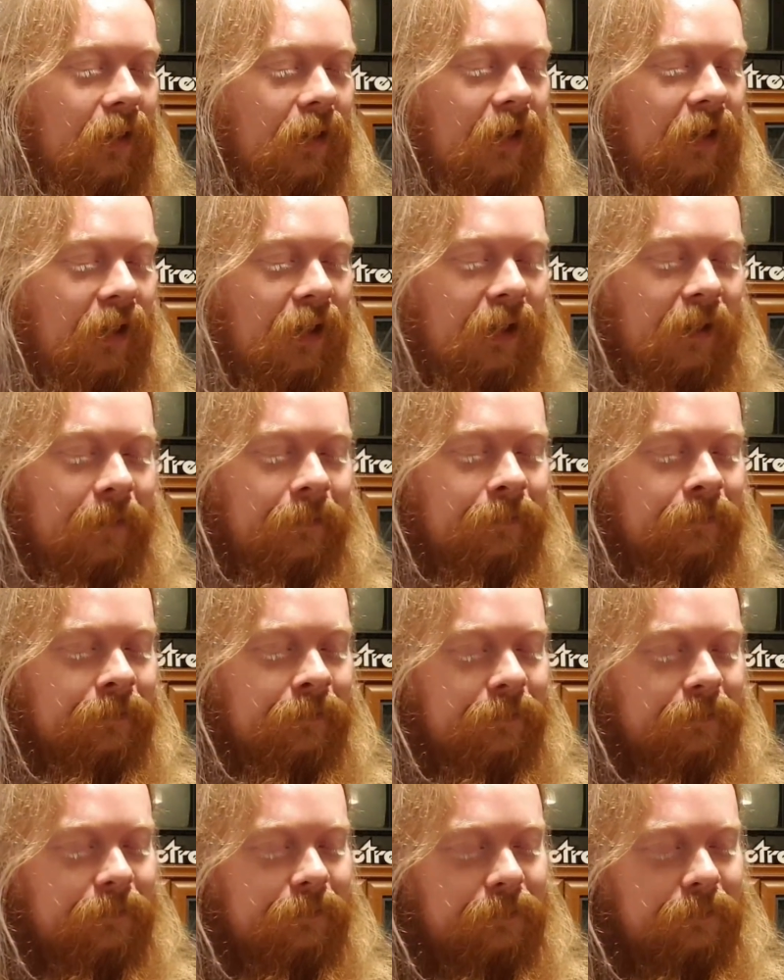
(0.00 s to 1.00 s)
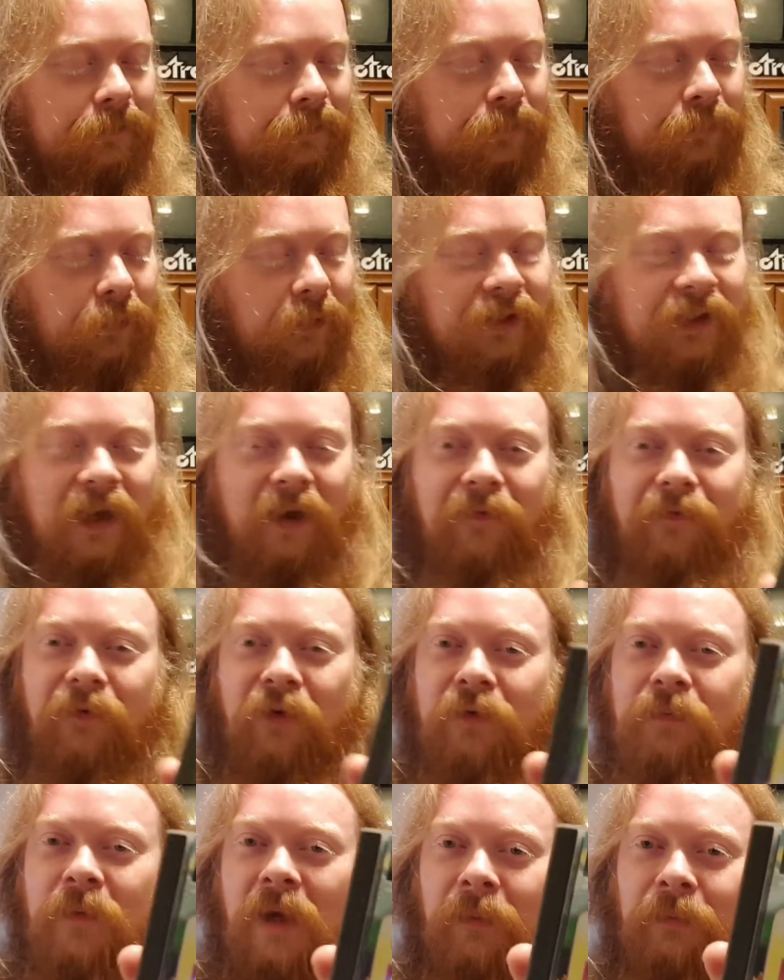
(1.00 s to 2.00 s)
But yeah,
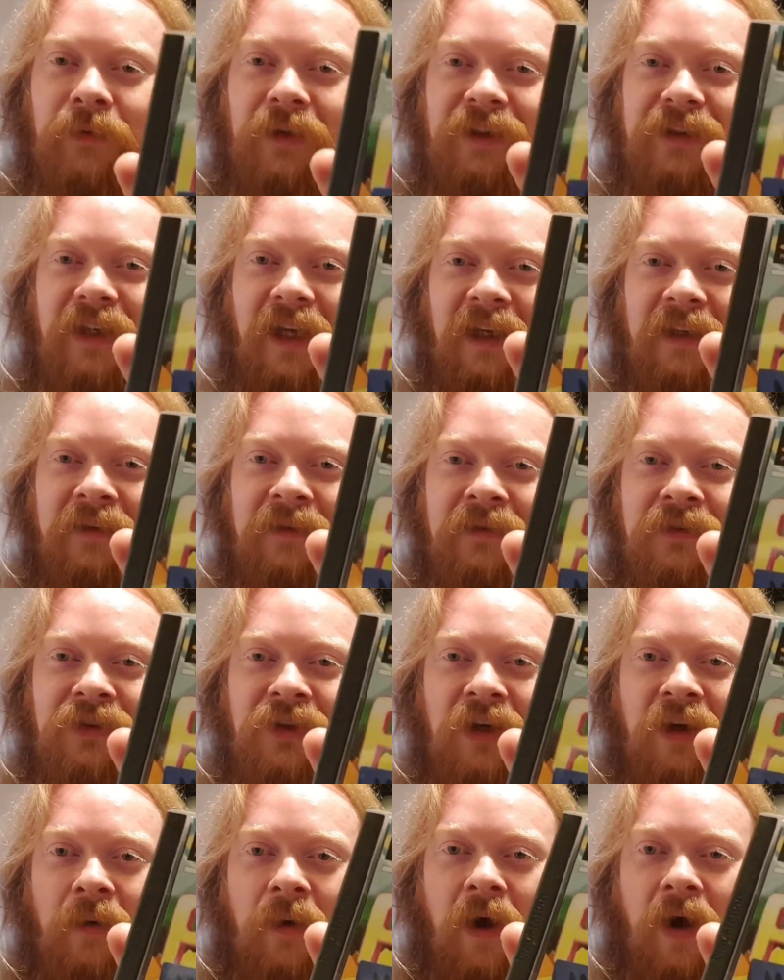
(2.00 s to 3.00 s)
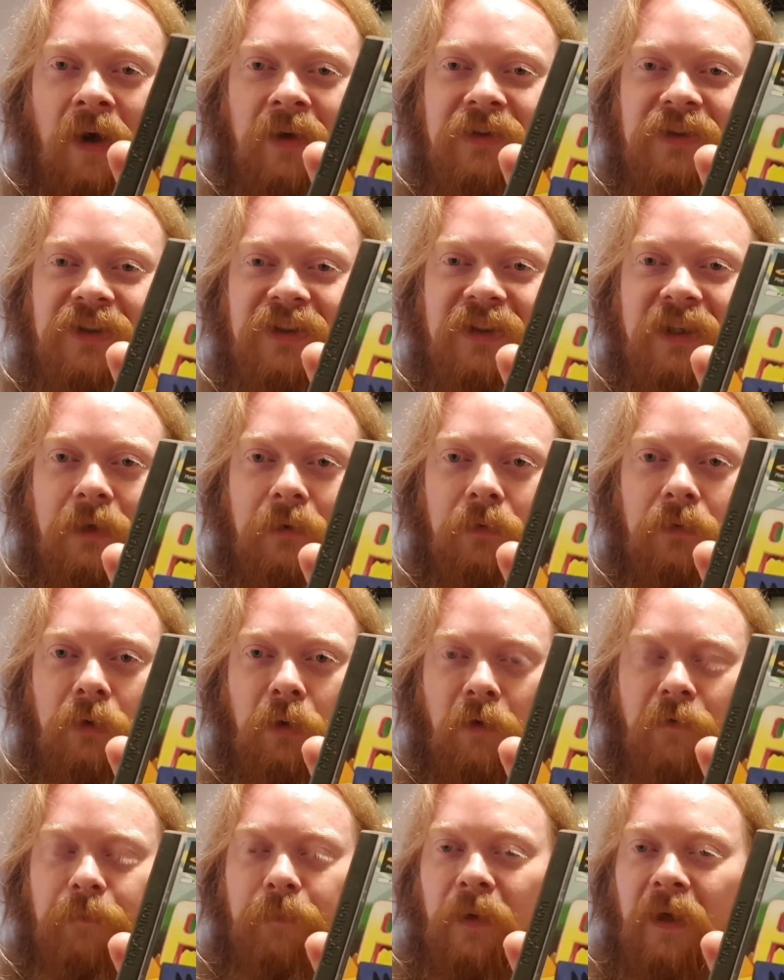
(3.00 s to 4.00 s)
fun memories. And you know what, I still
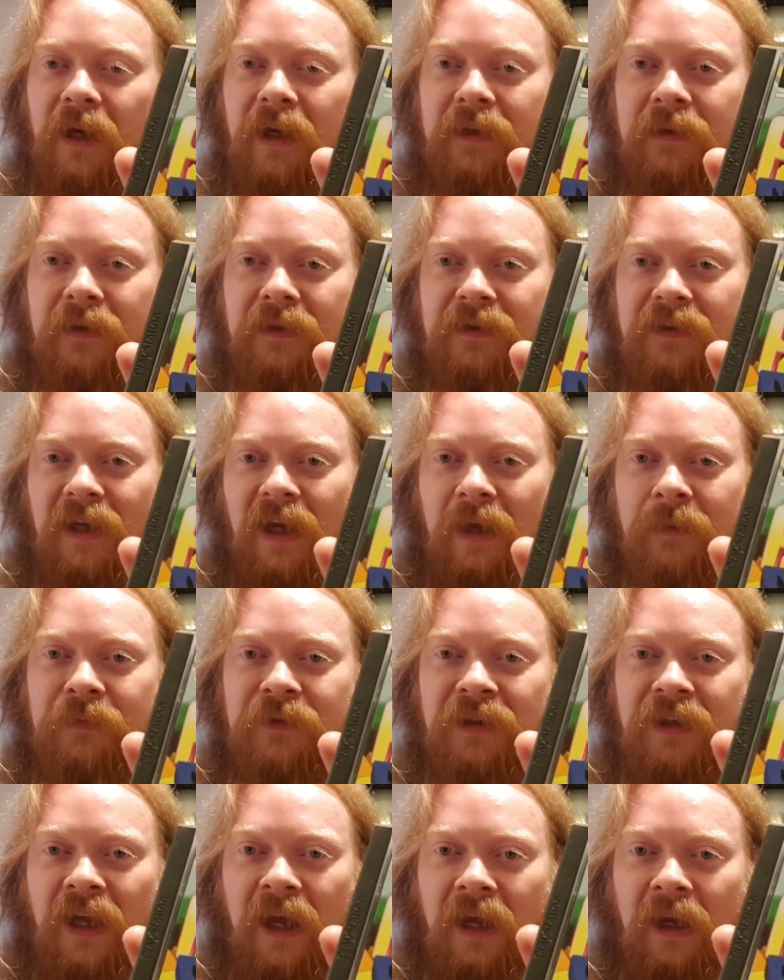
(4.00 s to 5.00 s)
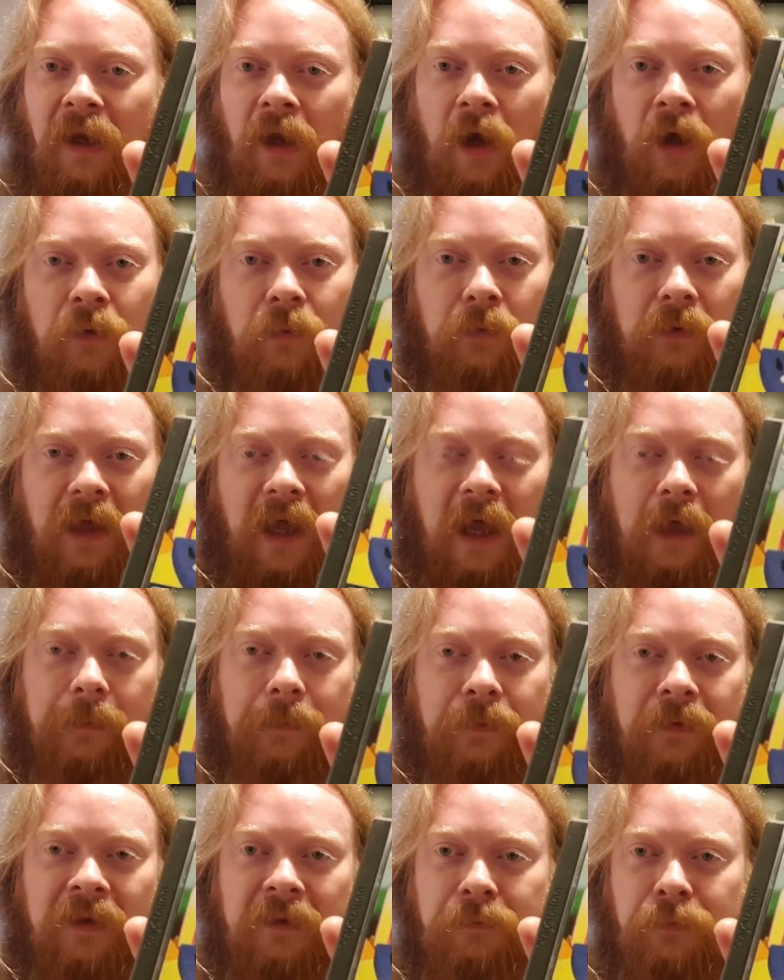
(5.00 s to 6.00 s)
love playing this game today. I will
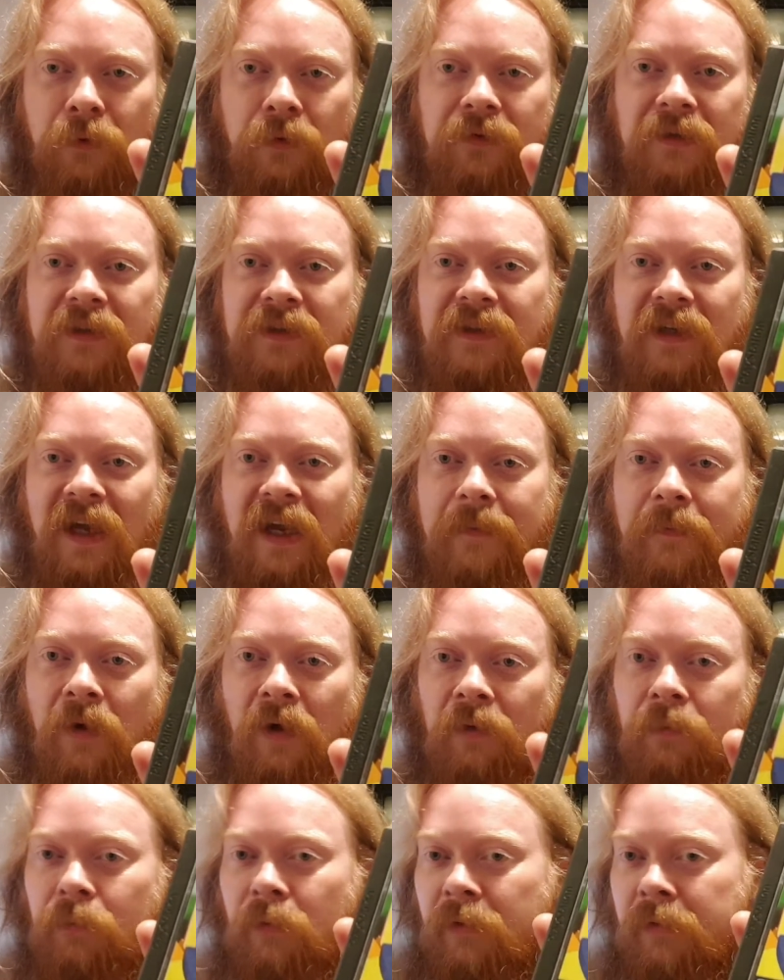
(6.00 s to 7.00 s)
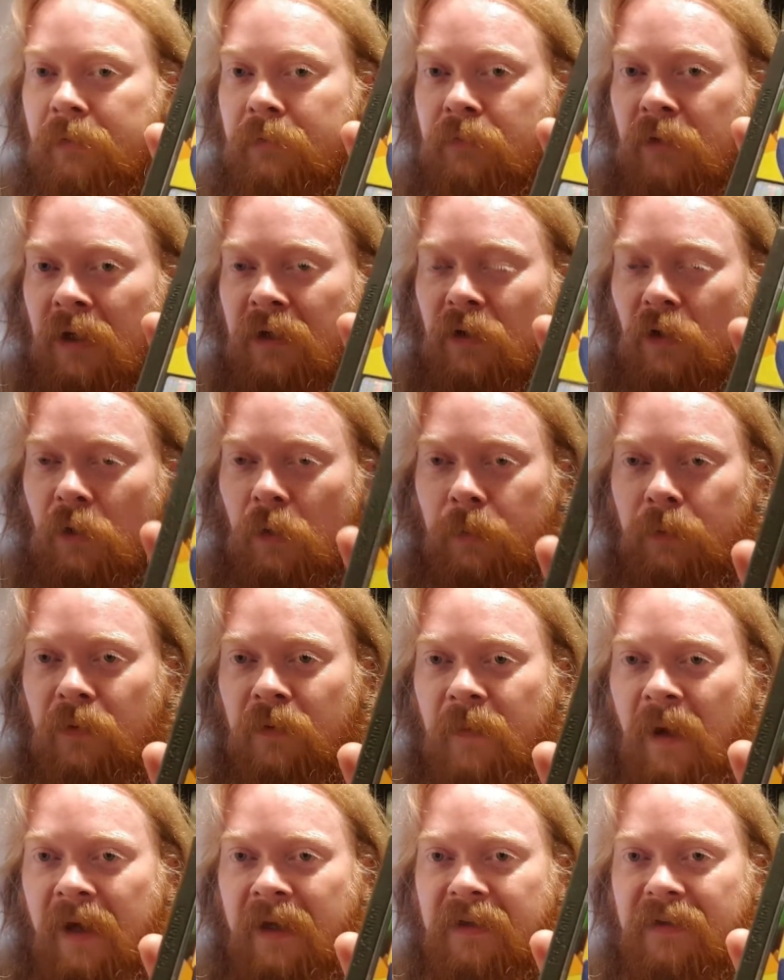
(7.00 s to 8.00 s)
happily put this game on around a couple
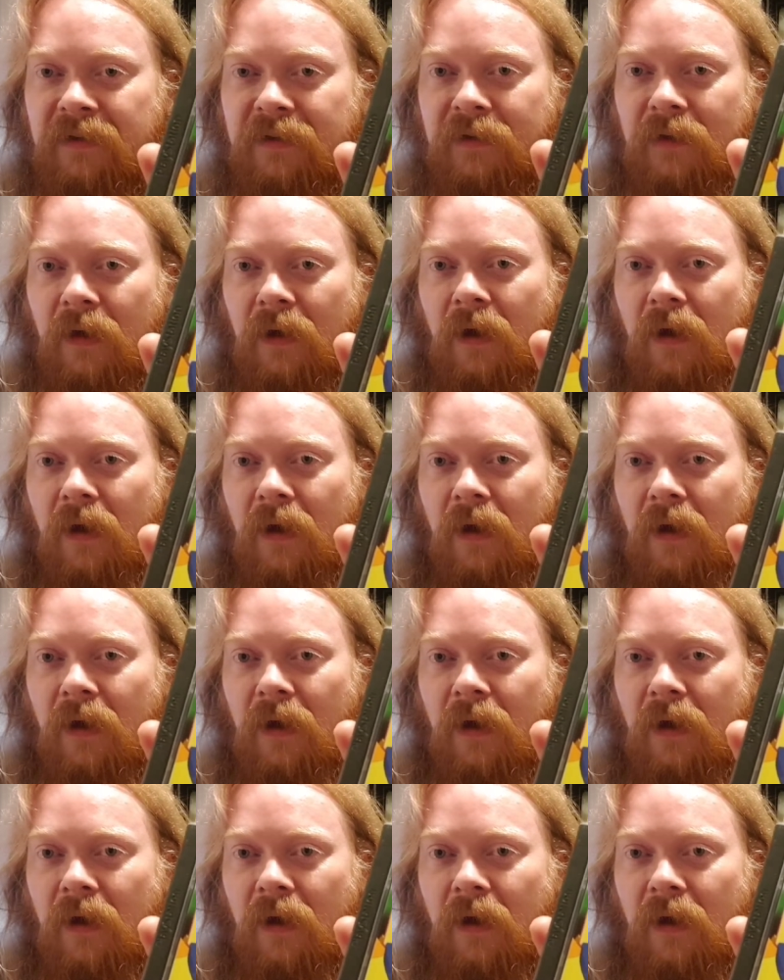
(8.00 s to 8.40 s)
of mates.